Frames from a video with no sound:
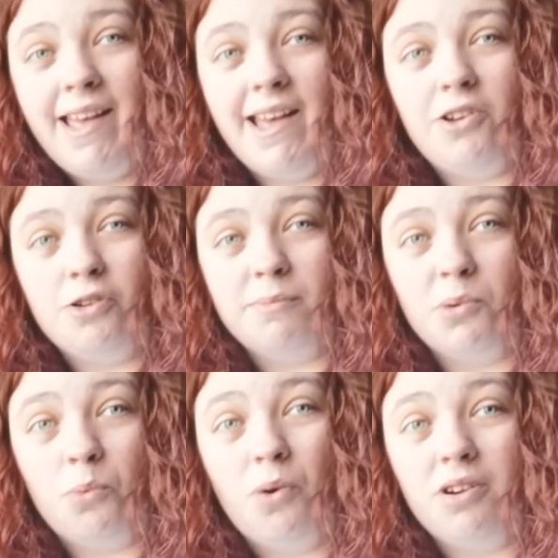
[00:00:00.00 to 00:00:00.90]
And
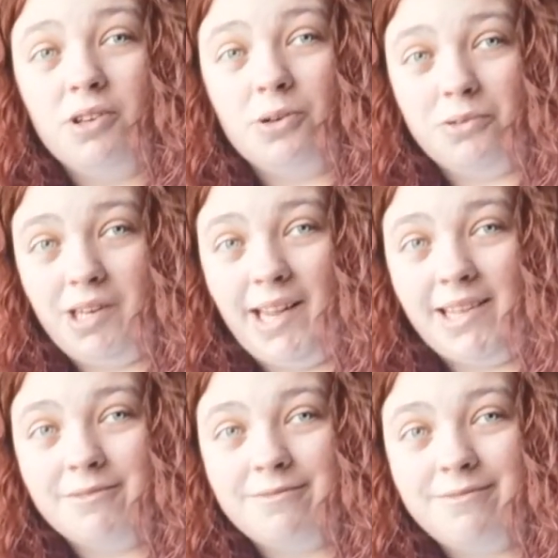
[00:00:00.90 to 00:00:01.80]
number 1
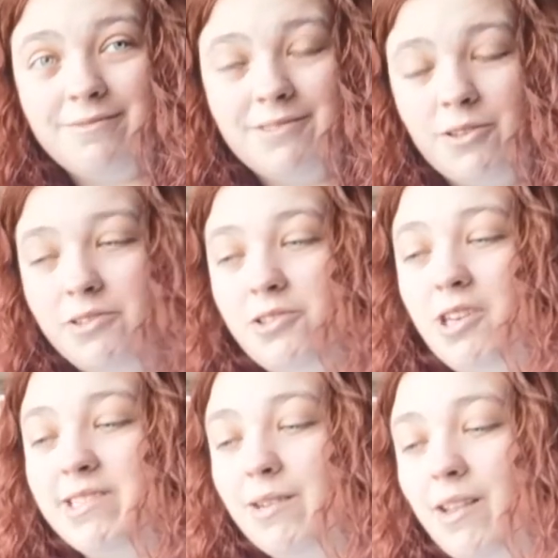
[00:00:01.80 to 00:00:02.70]
only. So it's
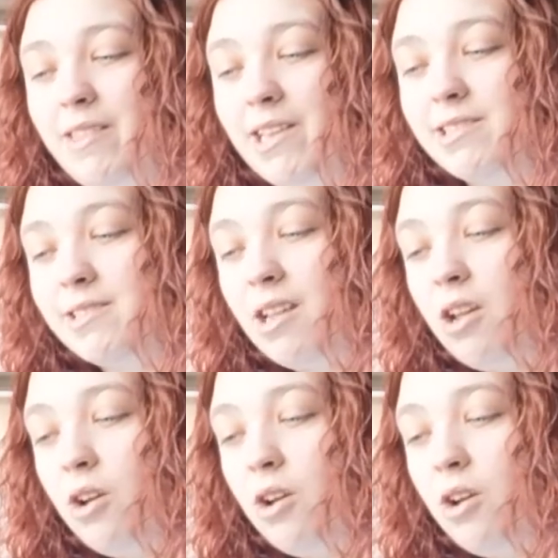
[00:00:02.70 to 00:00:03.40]
going to sound like this.